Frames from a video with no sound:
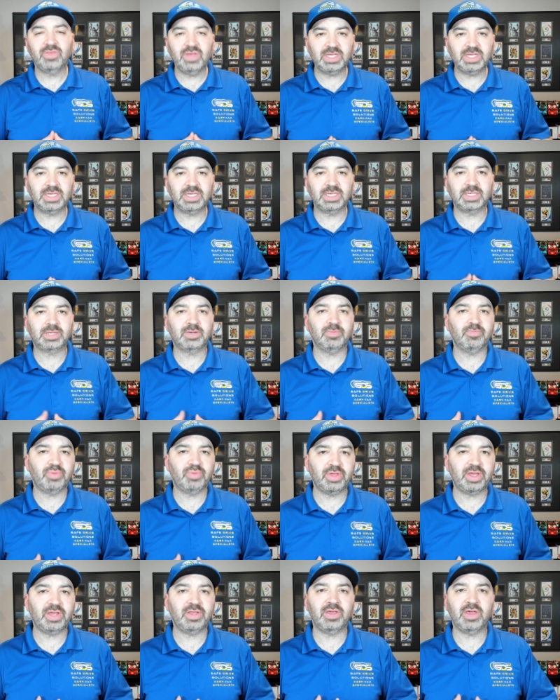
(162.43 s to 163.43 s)
This is
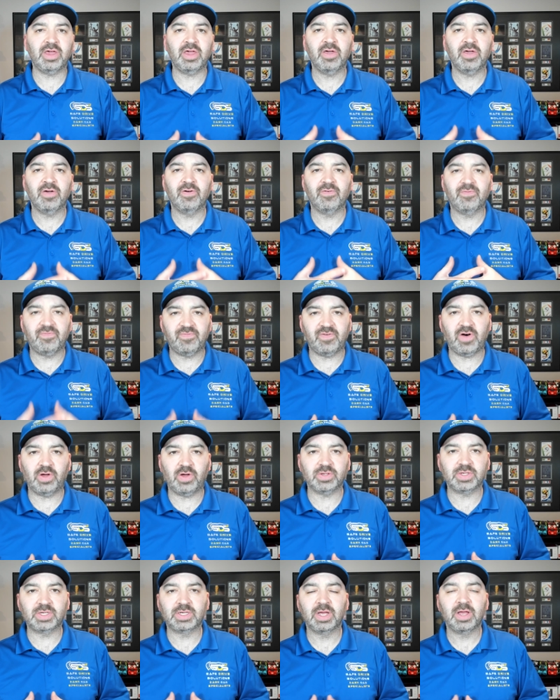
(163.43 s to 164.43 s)
completely
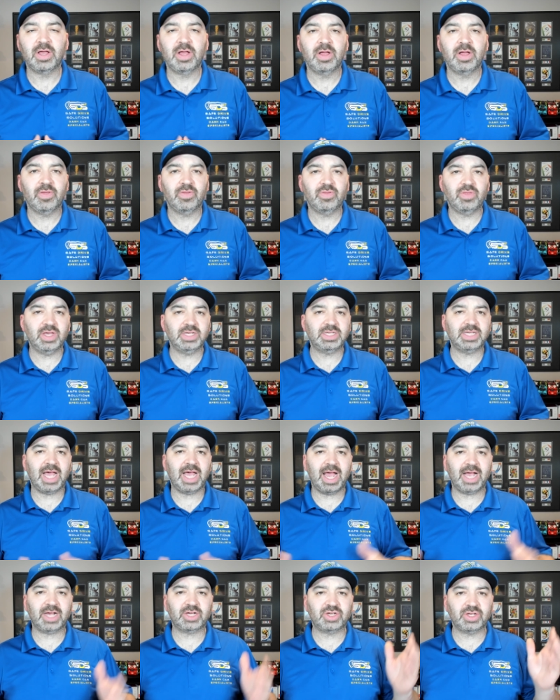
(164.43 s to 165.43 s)
false. This
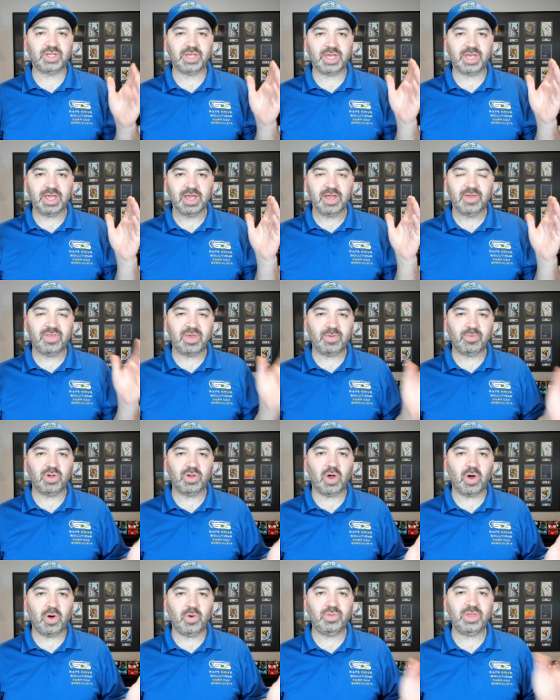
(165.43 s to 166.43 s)
actually, they
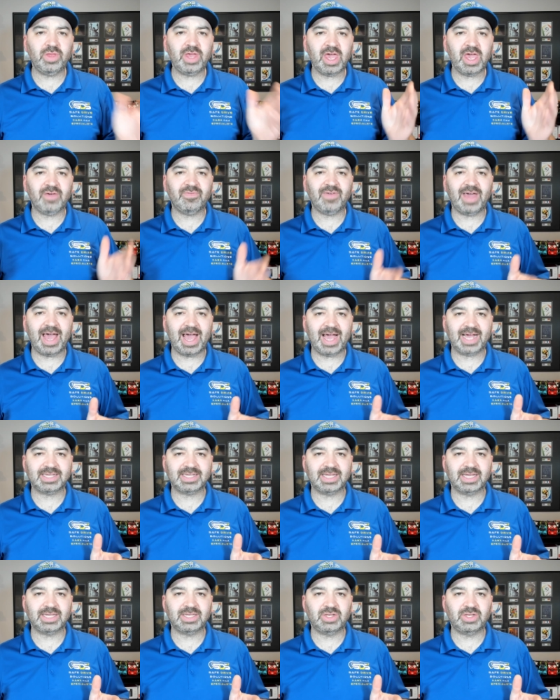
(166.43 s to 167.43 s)
would only have
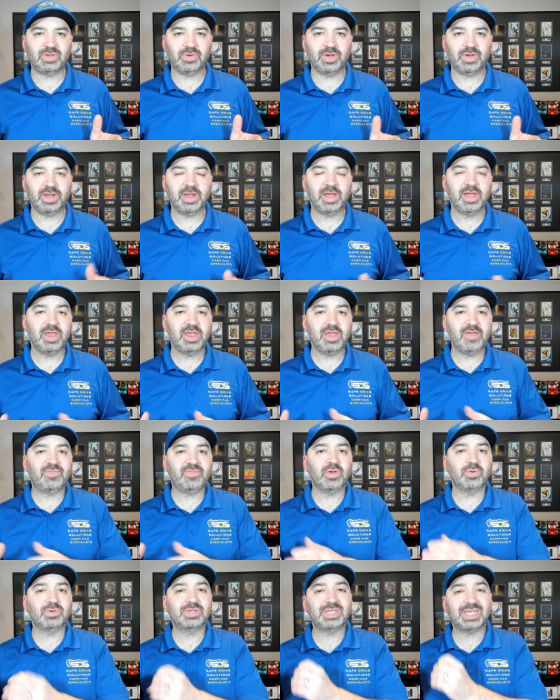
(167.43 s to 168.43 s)
access to it if
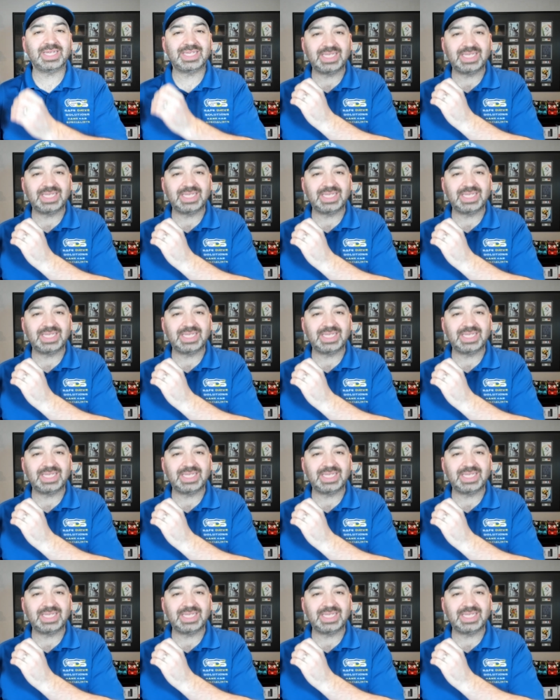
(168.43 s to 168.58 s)
there was a